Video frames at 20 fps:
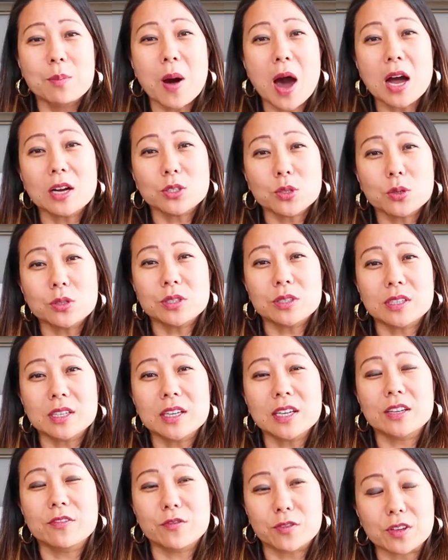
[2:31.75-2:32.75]
Park
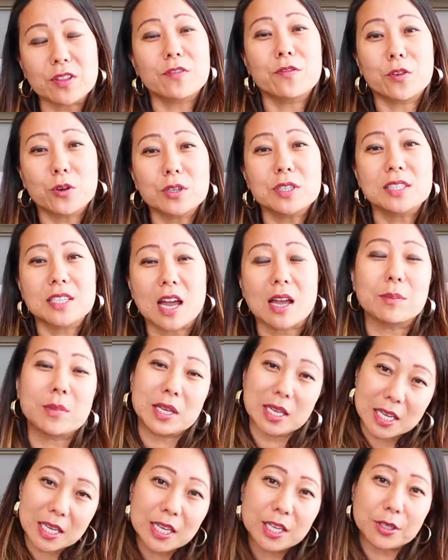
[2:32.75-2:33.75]
Dong-hoon, for the first time,
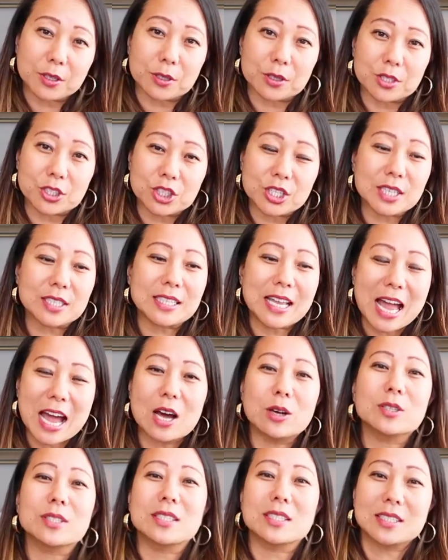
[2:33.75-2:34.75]
hears just
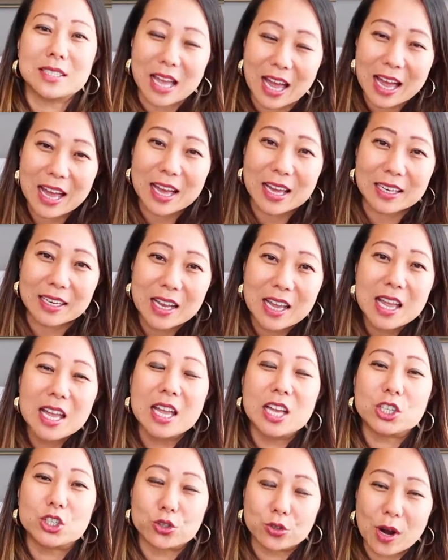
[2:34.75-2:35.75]
how sad
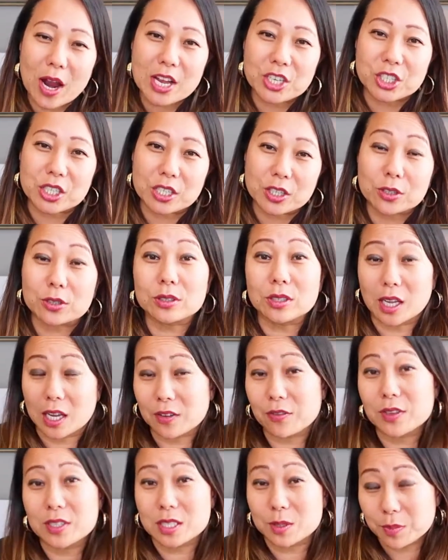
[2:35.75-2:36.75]
and tragic her
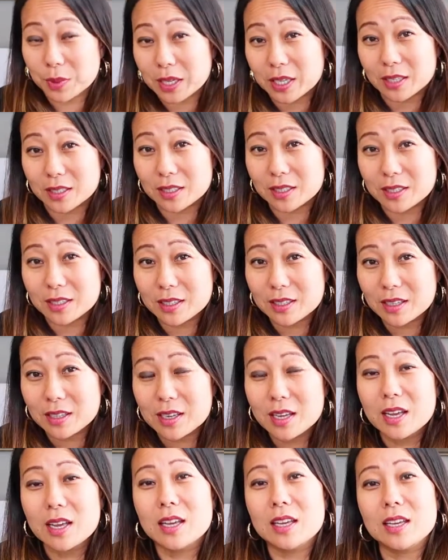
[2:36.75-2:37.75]
life has been.
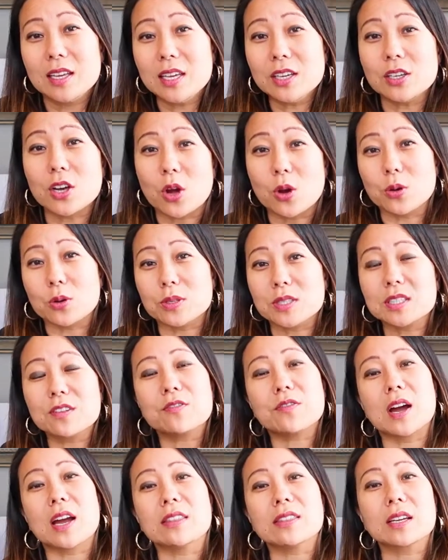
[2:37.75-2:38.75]
He goes to
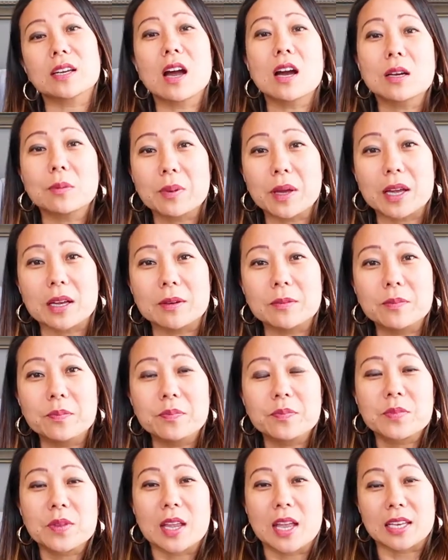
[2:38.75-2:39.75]
find the gangpae,
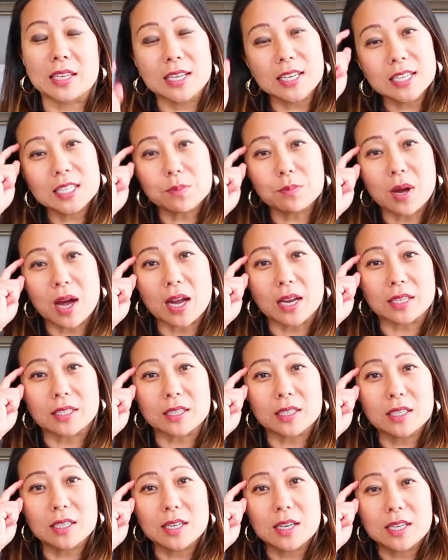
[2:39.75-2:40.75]
in his mind,
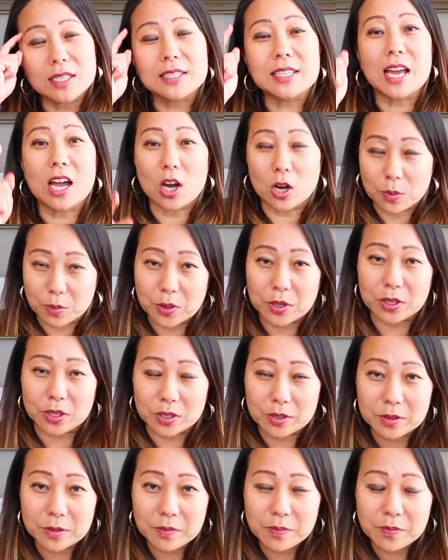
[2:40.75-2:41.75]
to help her.
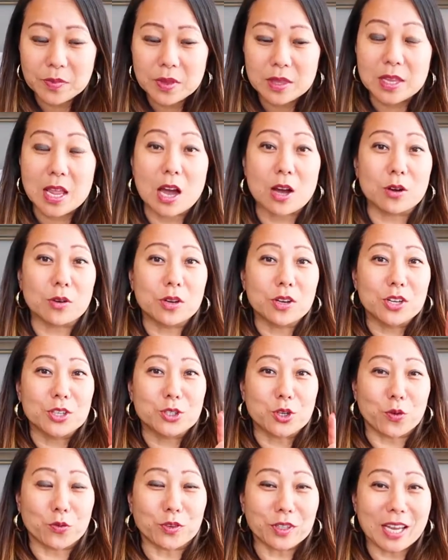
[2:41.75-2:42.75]
Now,
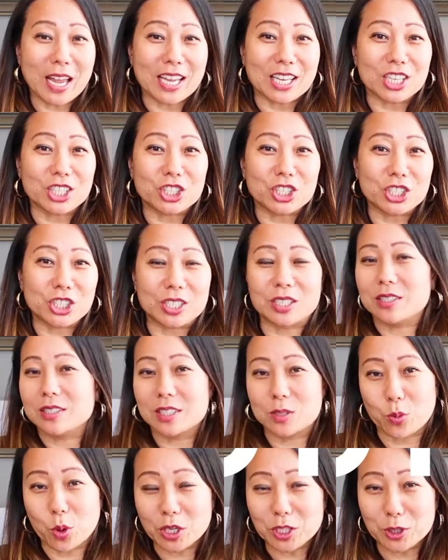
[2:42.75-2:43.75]
don't forget,
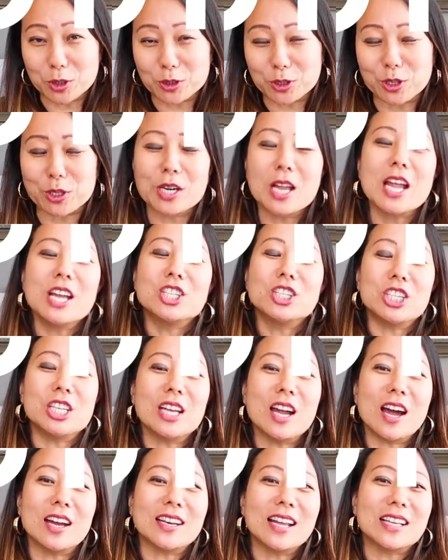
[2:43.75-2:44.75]
spoiler alert,
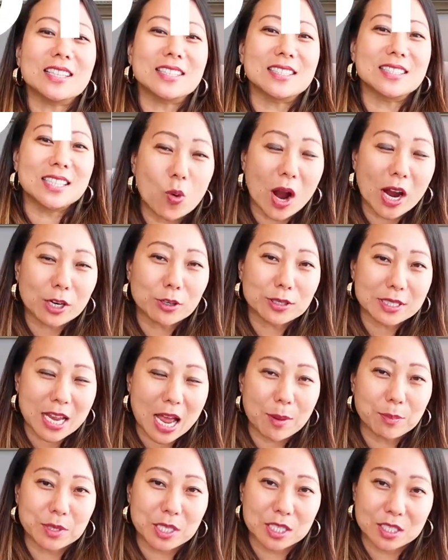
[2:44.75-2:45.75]
Ji-yeon has
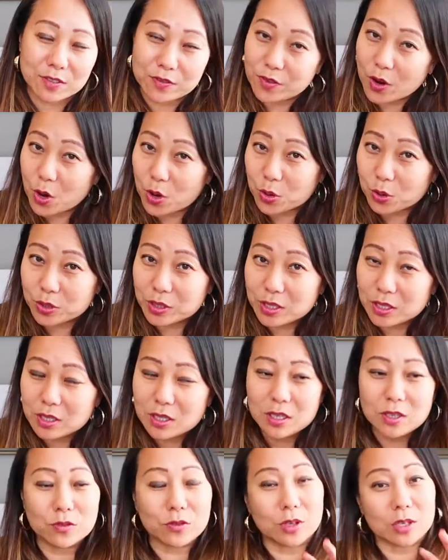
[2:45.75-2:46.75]
wiretapped his phone
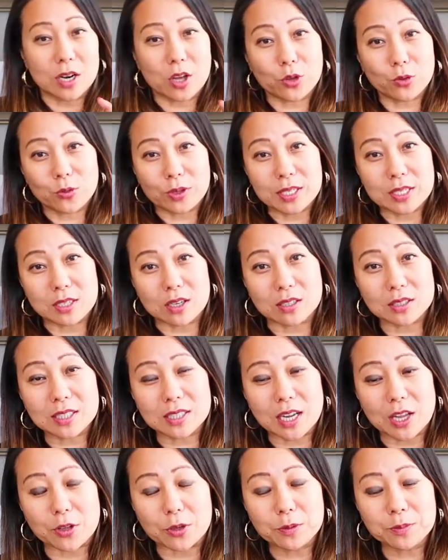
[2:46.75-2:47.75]
for another reason
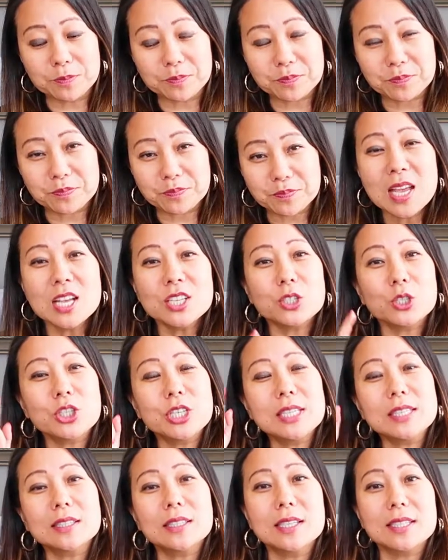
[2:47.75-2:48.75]
altogether. So
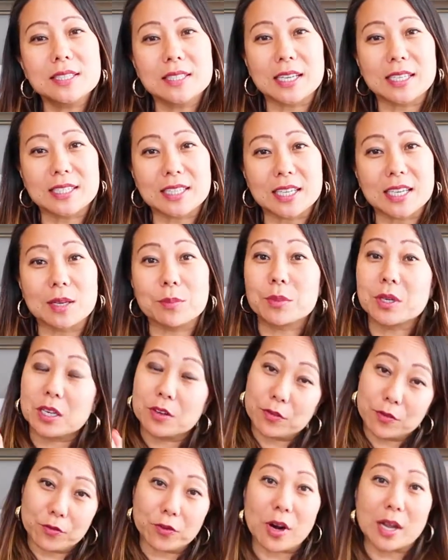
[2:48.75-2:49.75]
she's listening to him
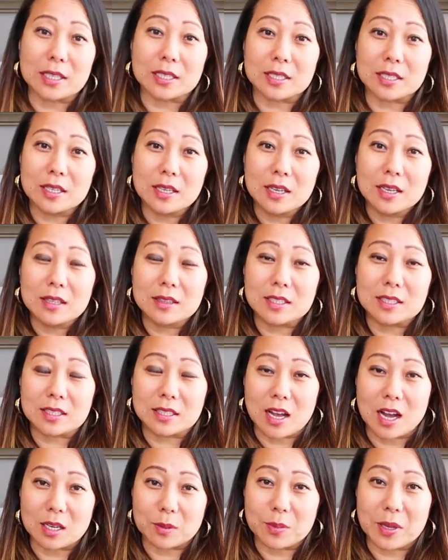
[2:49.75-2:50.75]
confront this
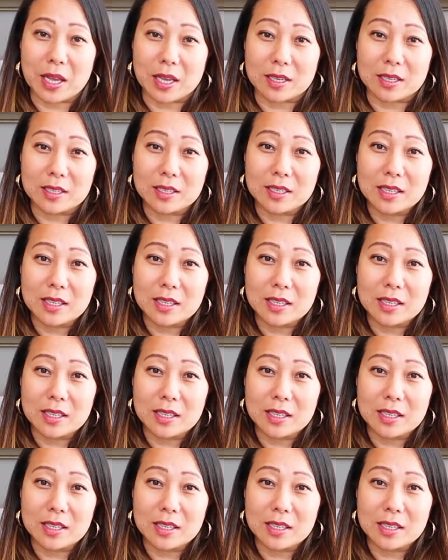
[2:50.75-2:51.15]
gangpae.